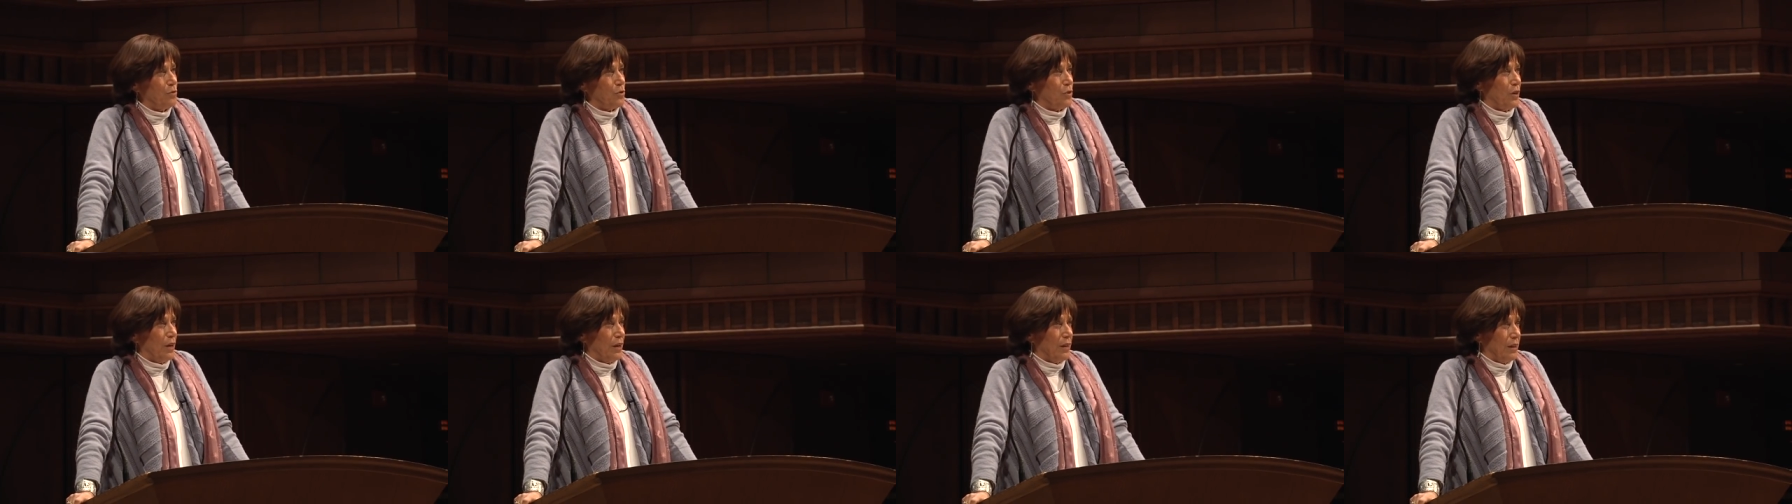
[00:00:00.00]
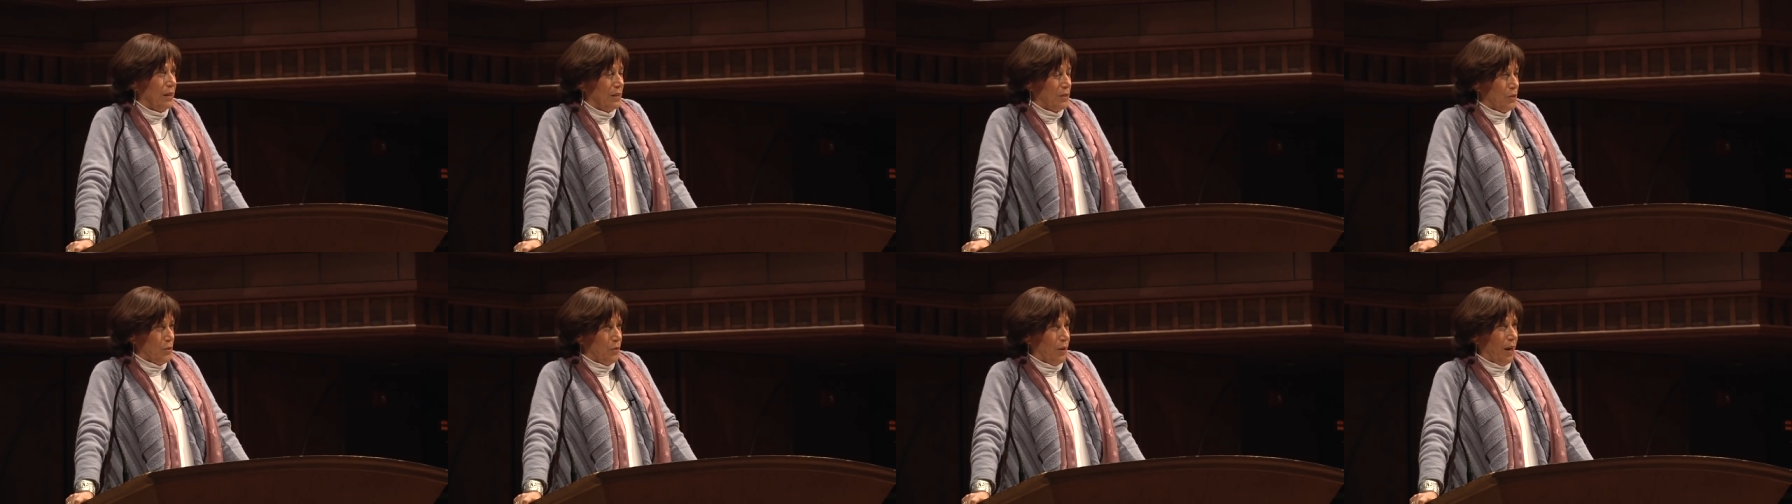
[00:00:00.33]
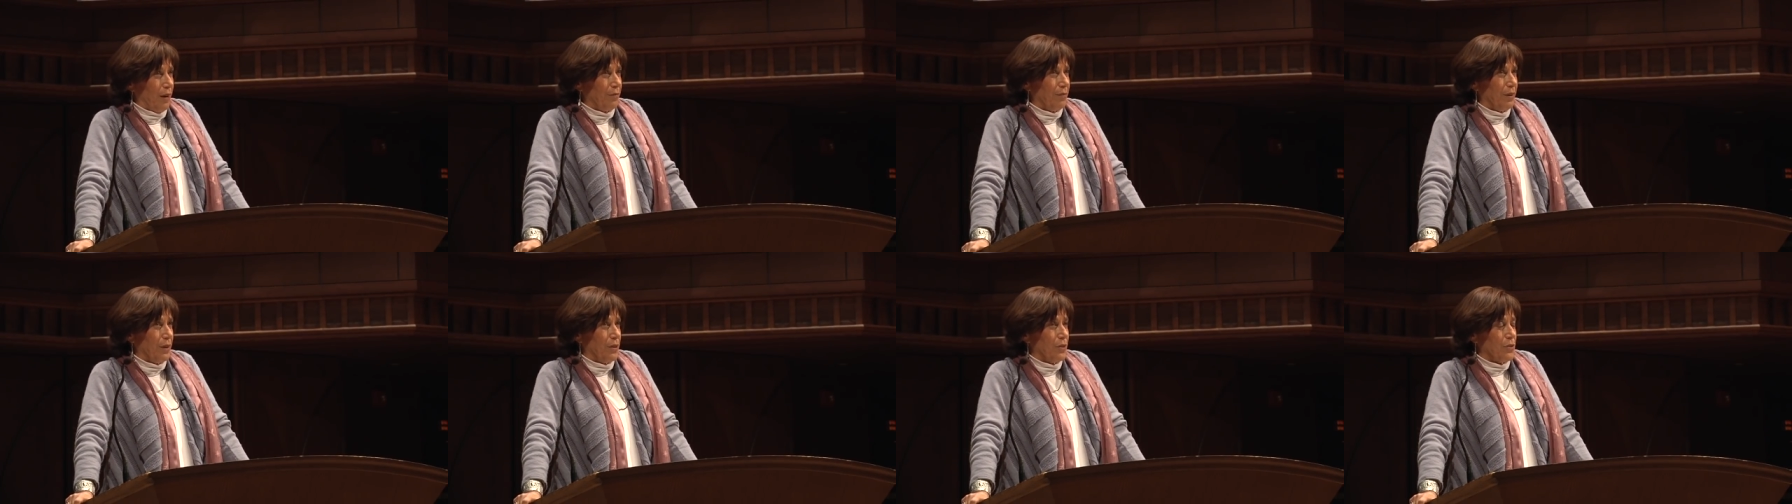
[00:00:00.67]
China
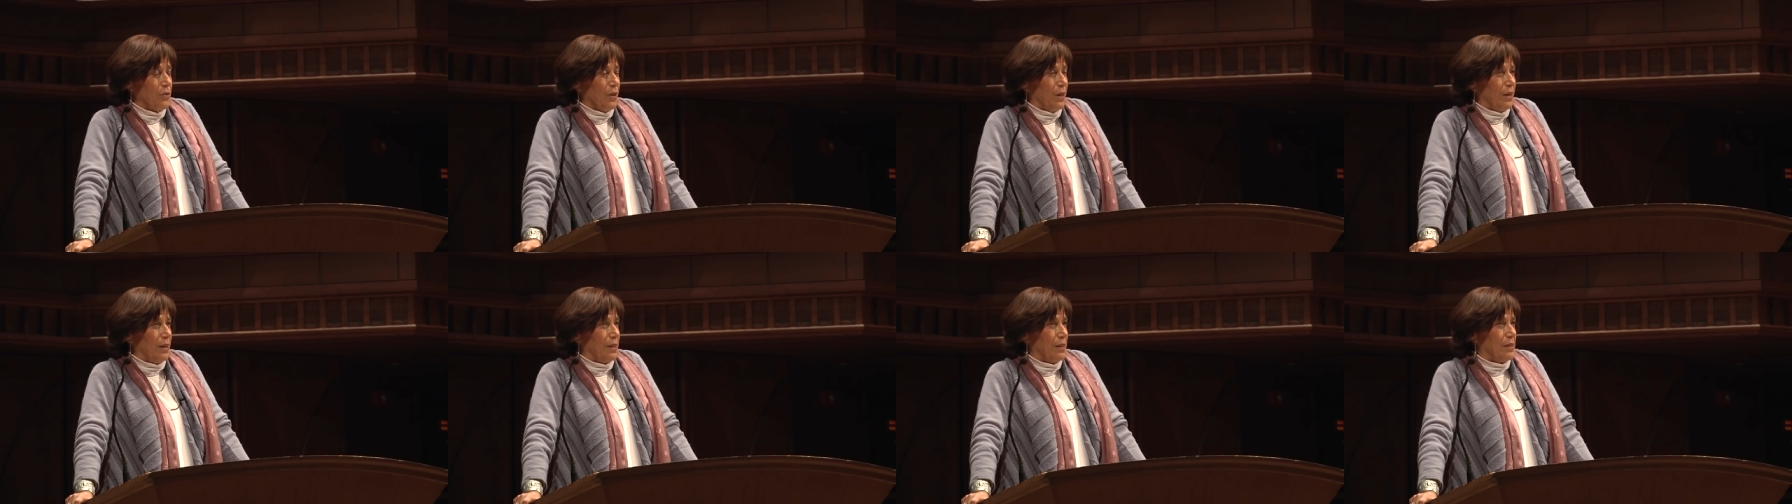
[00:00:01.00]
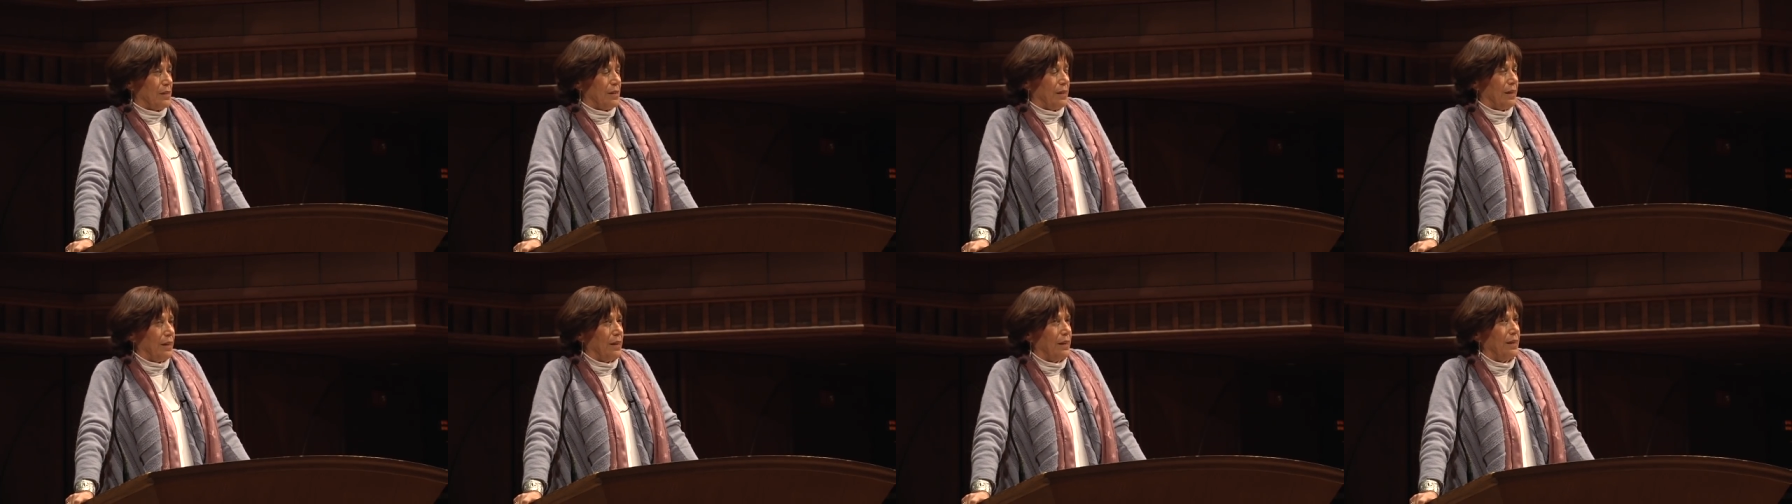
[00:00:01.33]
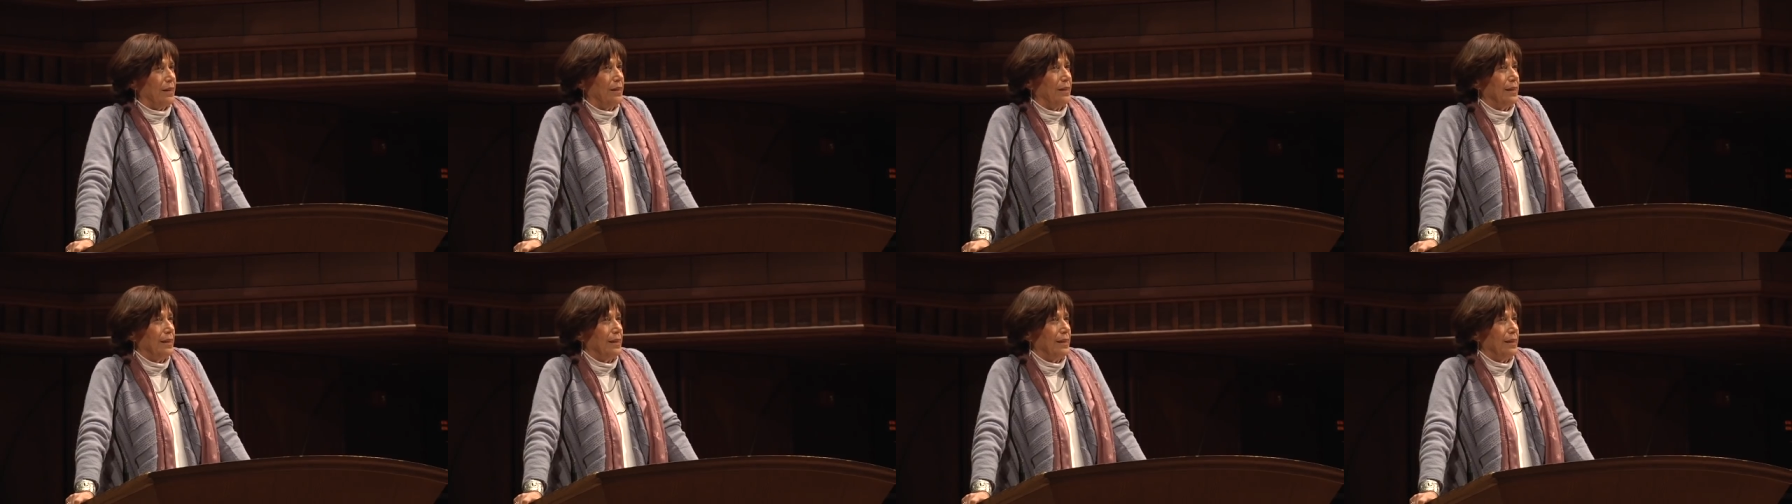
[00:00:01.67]
travel and China study,